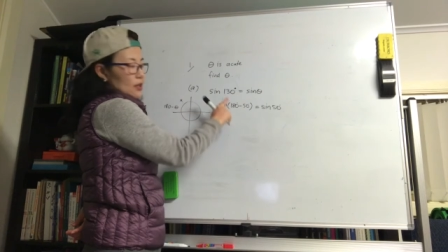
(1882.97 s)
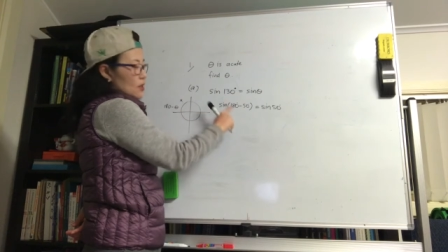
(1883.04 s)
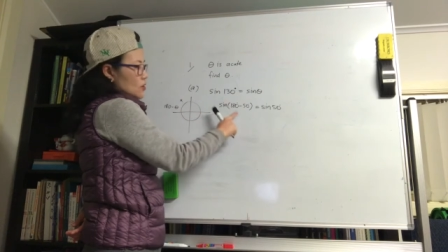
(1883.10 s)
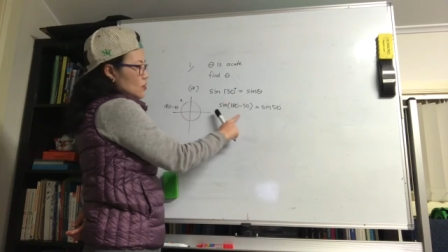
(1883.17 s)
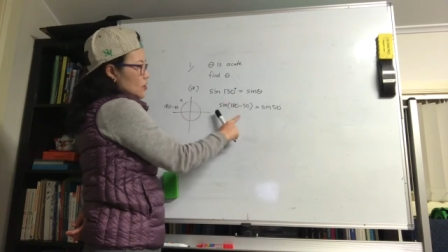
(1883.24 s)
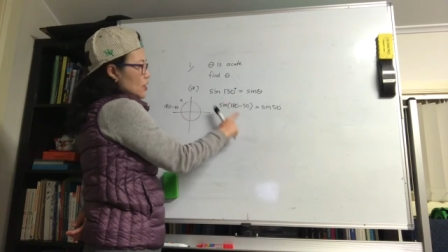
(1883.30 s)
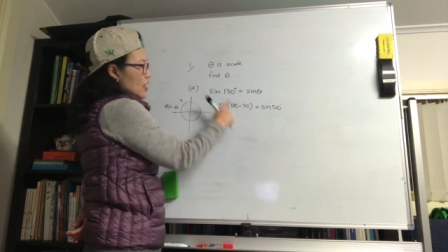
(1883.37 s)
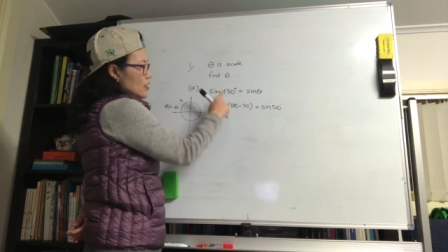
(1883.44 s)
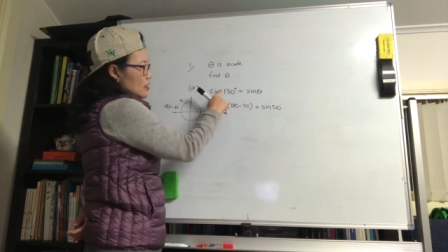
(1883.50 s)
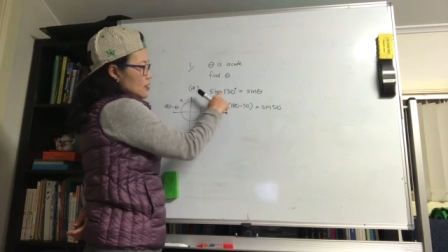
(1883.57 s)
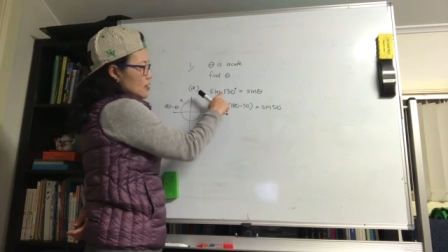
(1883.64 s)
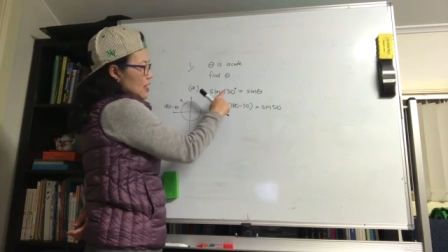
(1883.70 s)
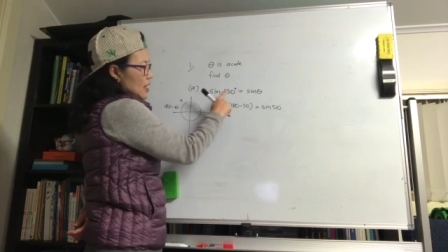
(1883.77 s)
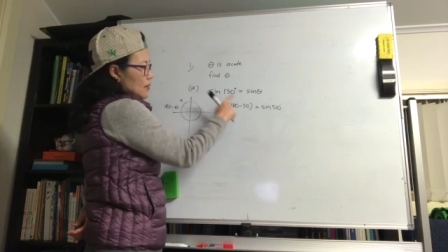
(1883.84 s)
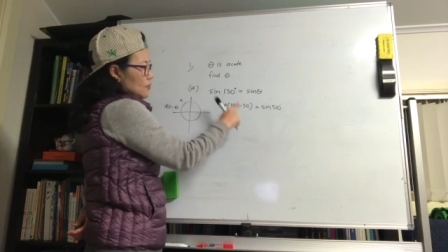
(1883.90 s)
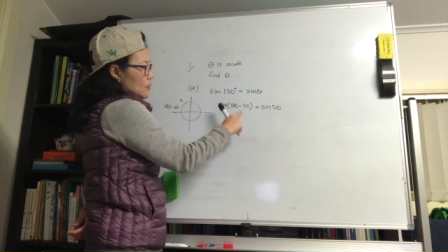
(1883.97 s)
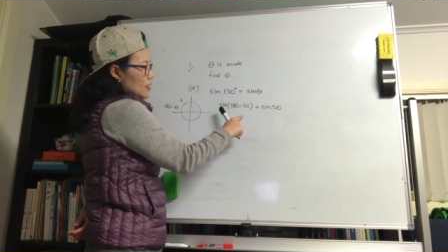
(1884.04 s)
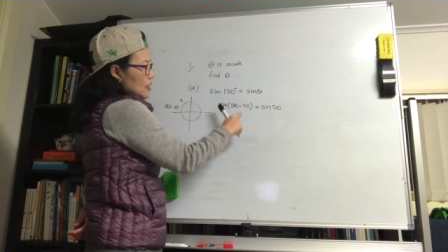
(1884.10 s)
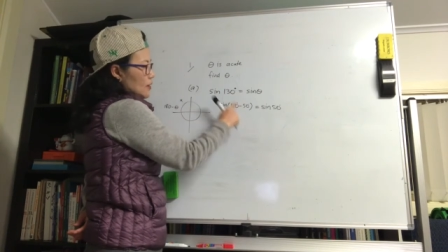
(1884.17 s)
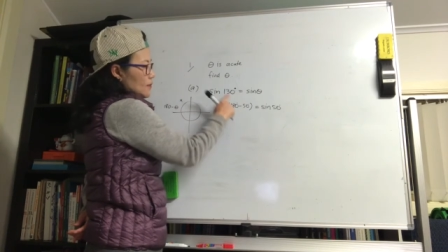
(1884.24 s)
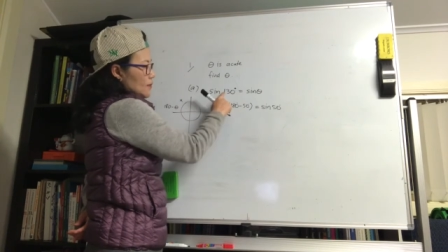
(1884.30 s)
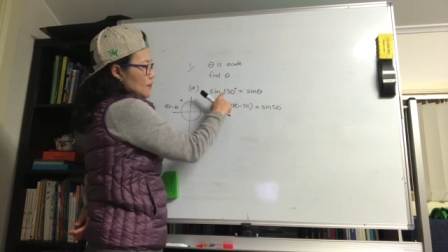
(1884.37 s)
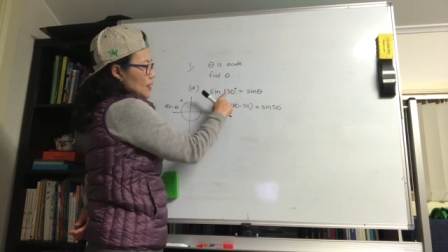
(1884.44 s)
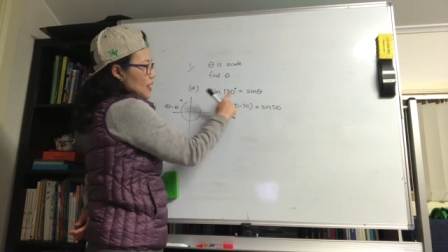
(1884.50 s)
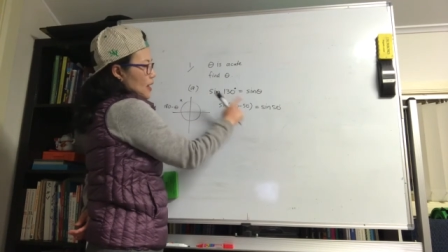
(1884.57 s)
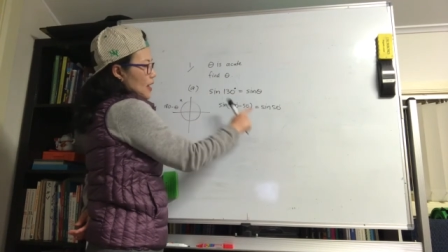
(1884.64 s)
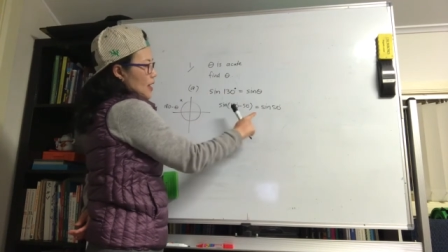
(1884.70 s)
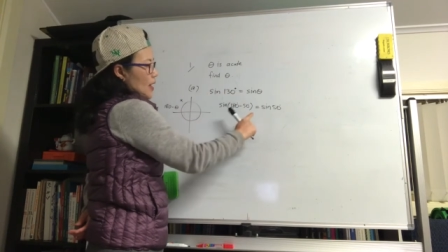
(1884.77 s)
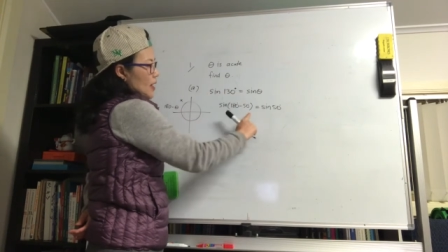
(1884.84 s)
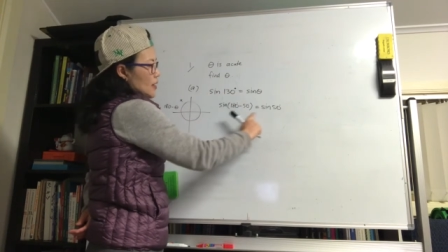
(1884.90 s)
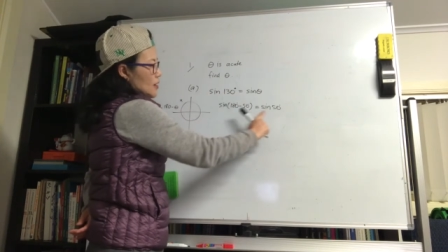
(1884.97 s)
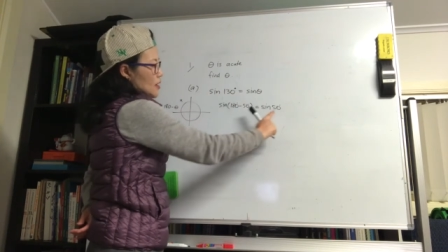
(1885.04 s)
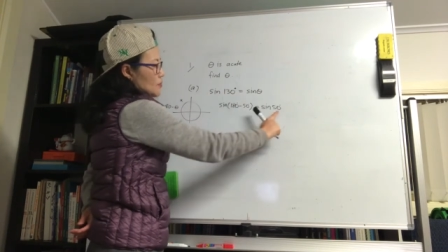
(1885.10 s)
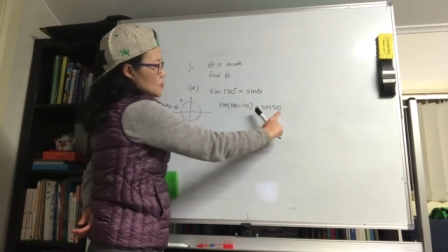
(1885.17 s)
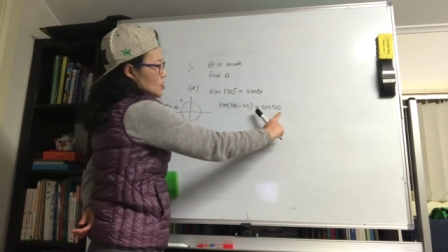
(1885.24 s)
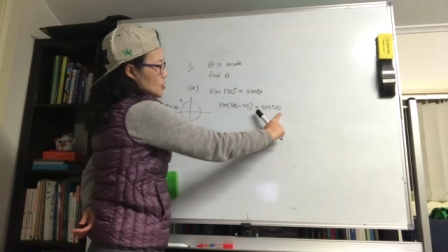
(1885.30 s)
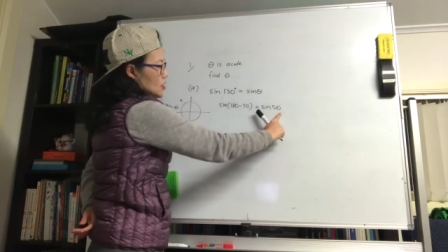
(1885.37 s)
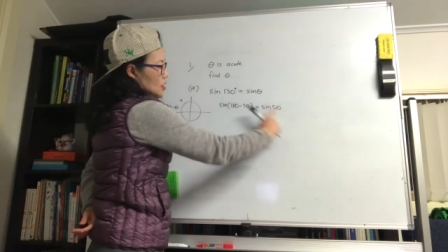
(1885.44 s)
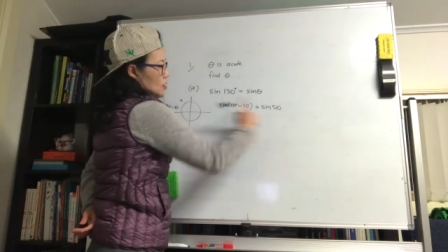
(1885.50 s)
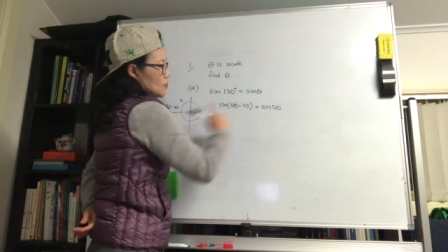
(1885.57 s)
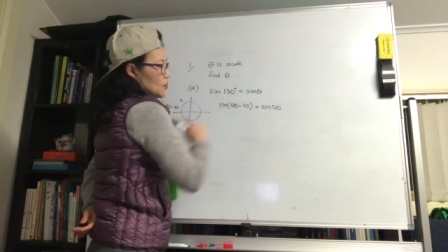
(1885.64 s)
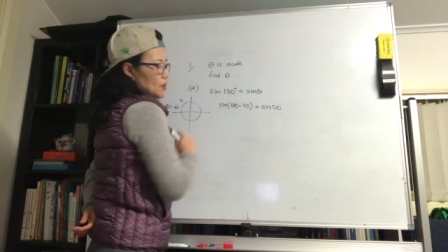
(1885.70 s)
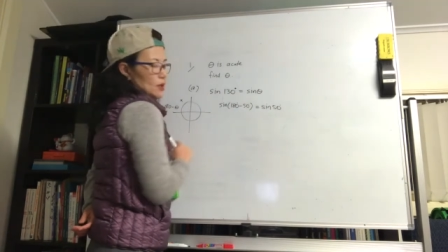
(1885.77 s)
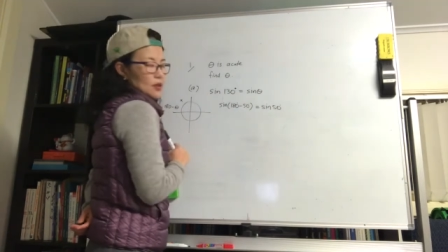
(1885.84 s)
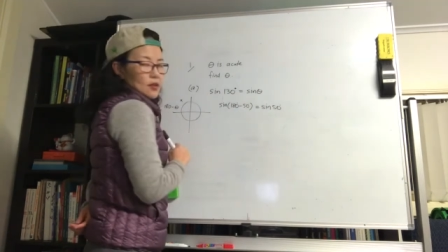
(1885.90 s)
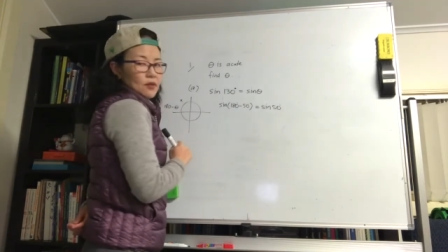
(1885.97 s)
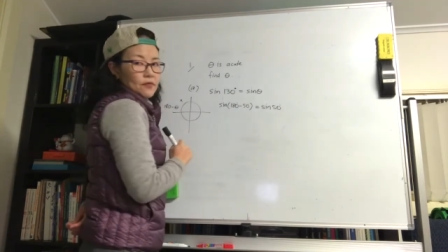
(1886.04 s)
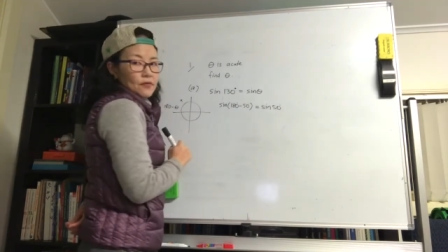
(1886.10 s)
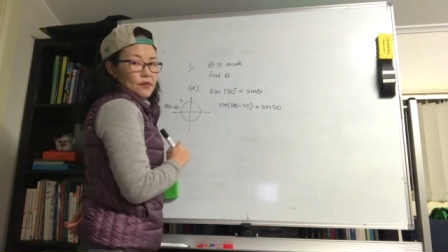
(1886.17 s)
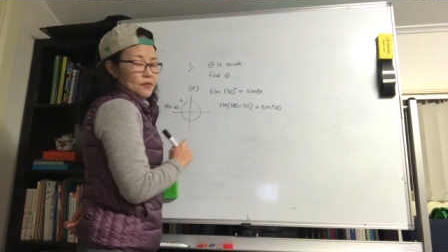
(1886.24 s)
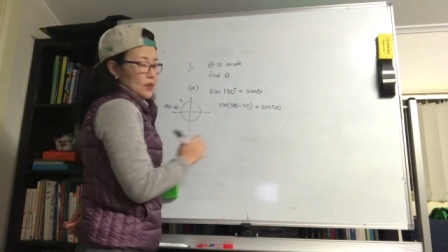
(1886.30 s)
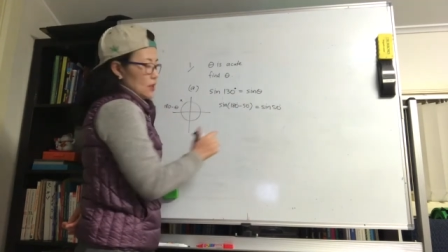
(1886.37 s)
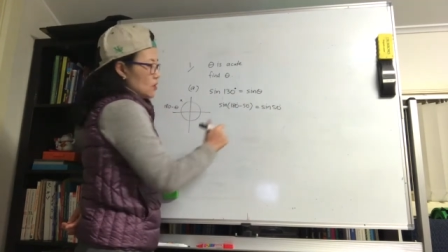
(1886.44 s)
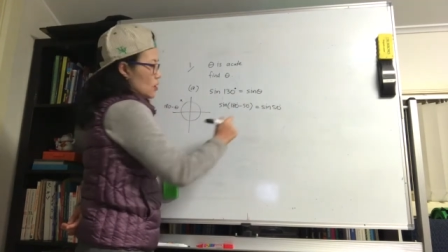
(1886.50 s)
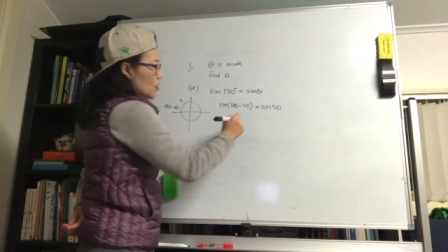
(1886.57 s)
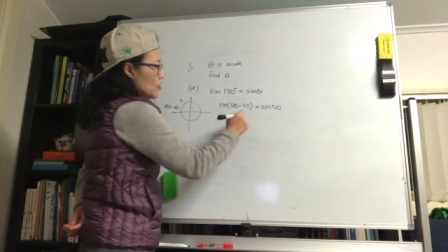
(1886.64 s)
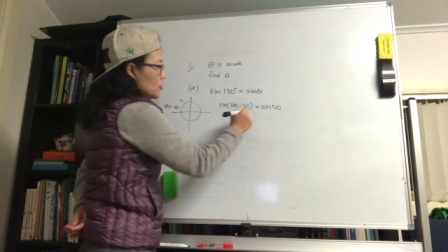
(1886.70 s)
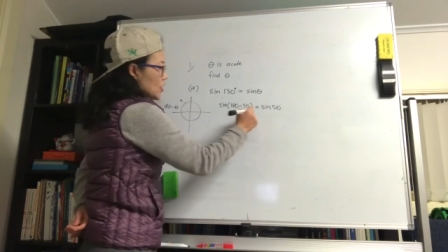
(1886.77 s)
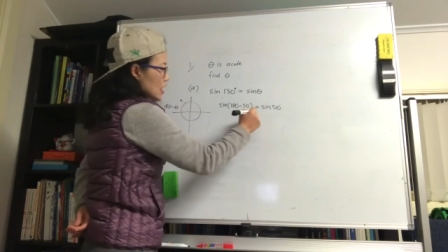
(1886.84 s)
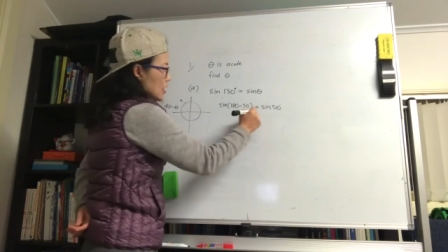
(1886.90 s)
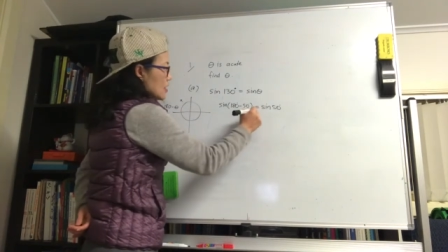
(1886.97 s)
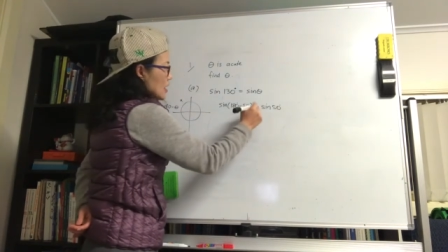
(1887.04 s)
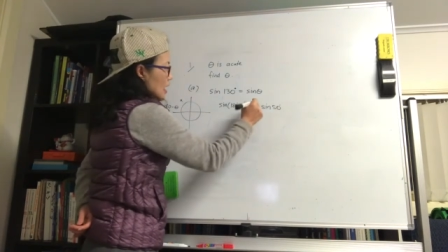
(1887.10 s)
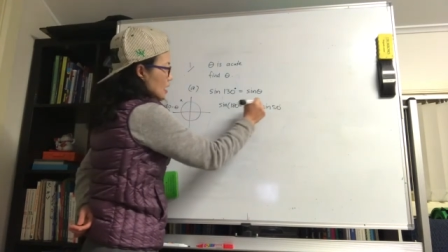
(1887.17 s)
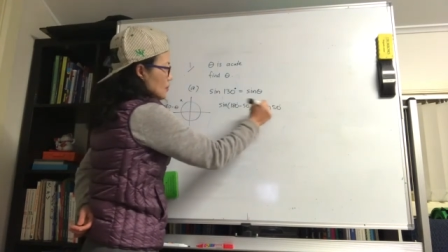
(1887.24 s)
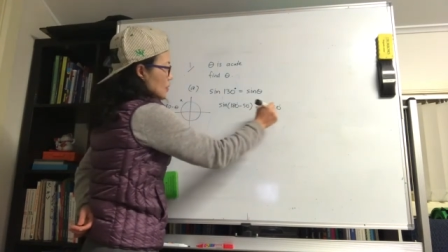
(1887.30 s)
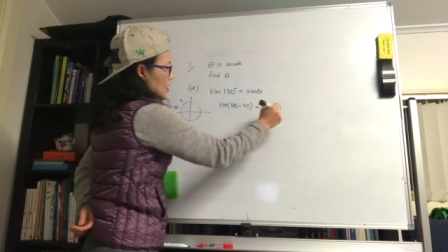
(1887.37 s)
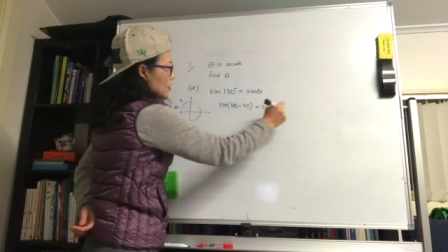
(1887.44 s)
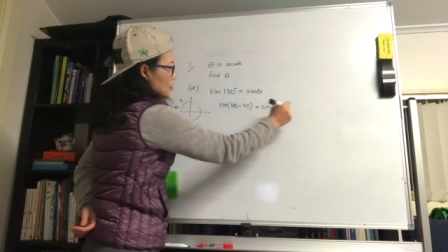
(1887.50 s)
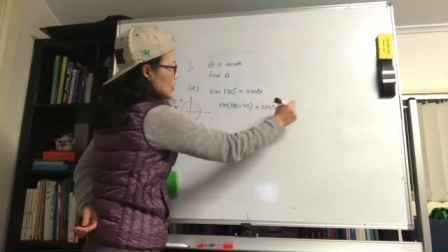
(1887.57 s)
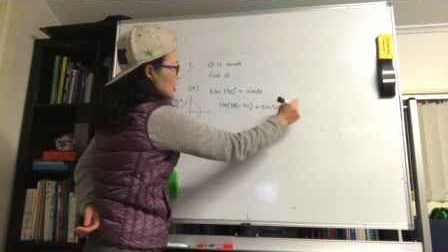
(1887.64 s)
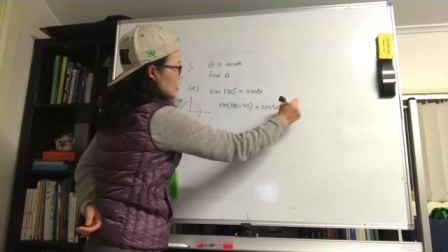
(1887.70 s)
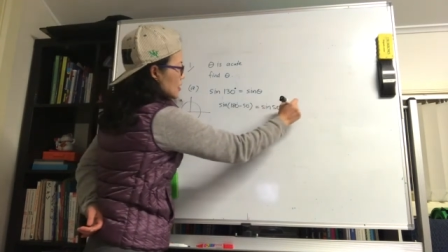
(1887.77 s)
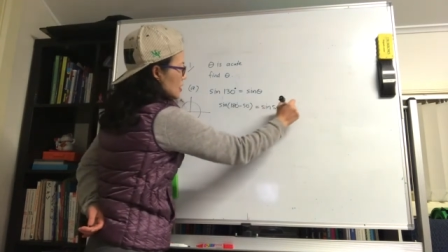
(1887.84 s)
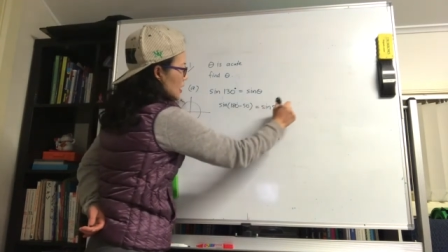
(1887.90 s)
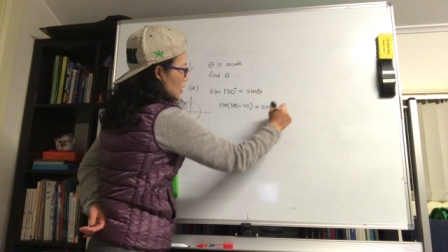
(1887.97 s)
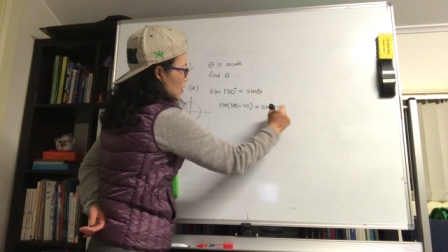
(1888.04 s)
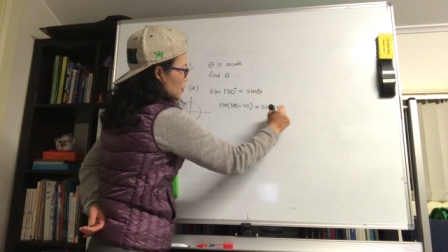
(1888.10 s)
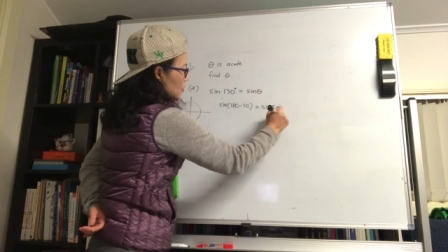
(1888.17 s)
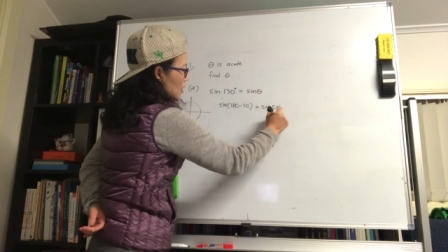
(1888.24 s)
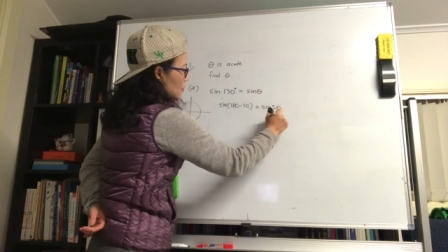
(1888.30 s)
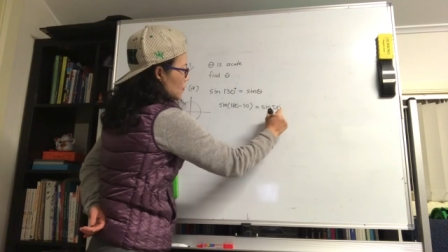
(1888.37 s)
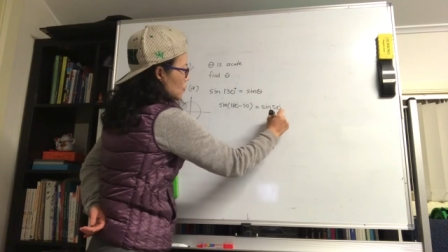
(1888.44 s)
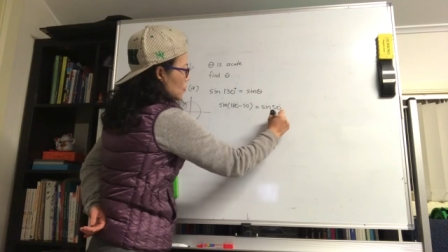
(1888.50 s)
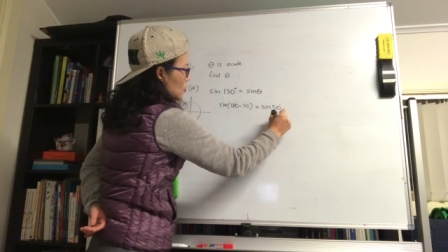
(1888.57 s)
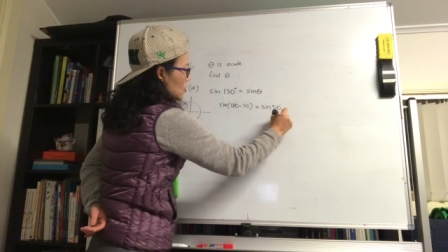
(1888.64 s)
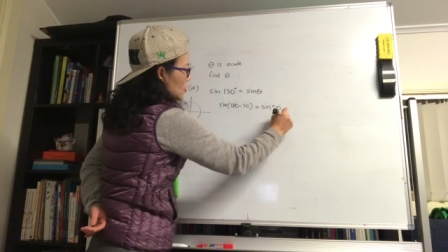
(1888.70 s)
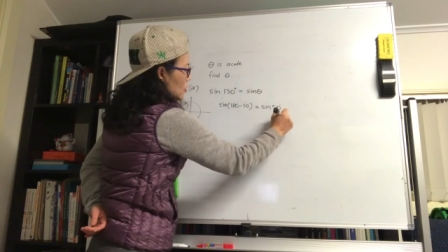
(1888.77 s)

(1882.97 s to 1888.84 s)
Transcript: So that's the same thing, and I'm just going to put it into 50. So theta, my theta, therefore,